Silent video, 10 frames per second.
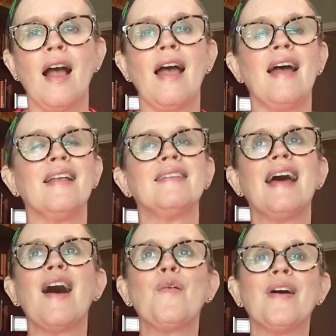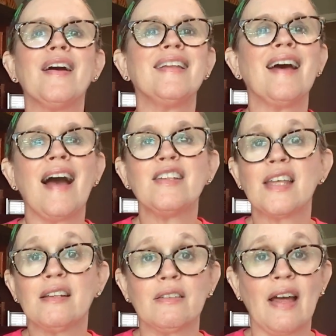And that one, I just
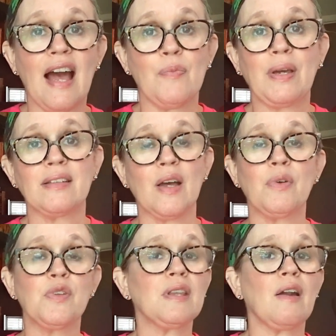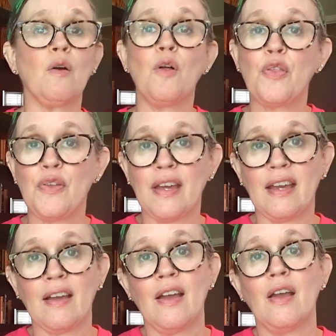had to laugh because I went through that whole
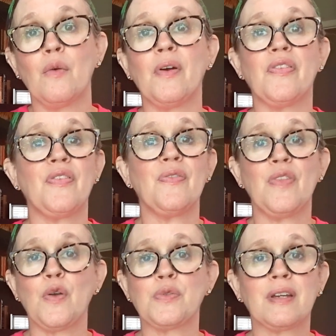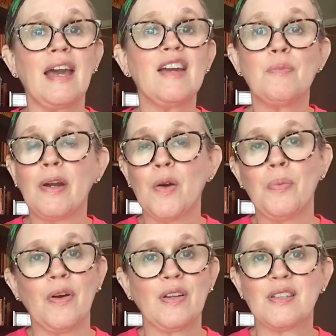thing with those cave bear
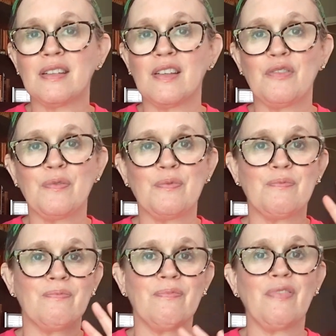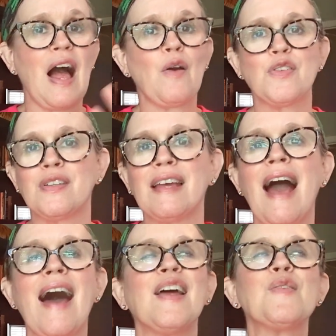books and the Flowers in the
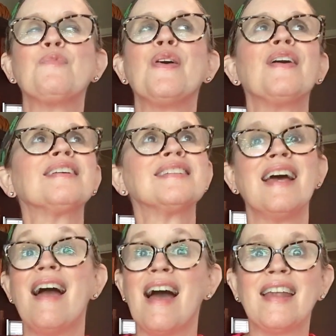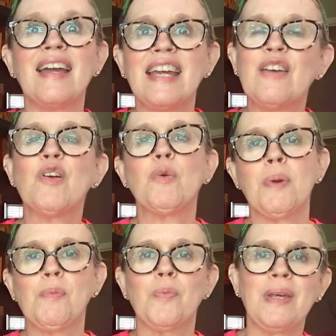Attic books. And I even
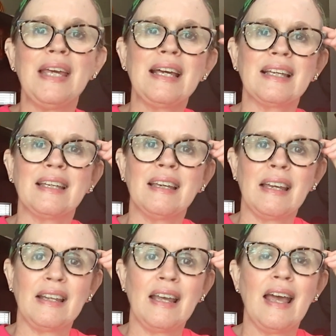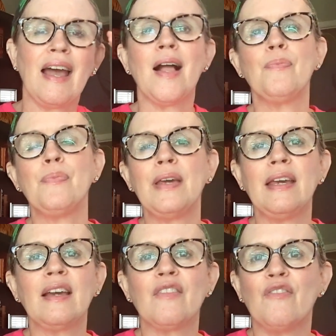remember being a kid and
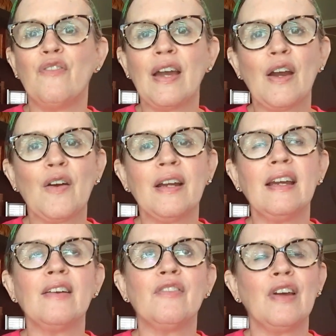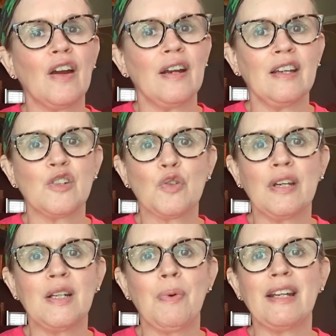being very, very
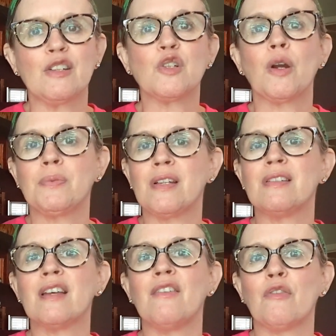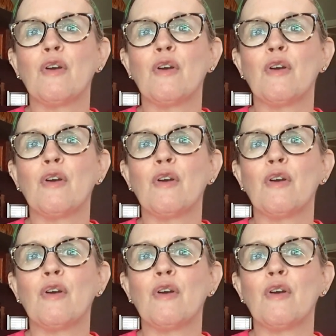intrigued by descriptions of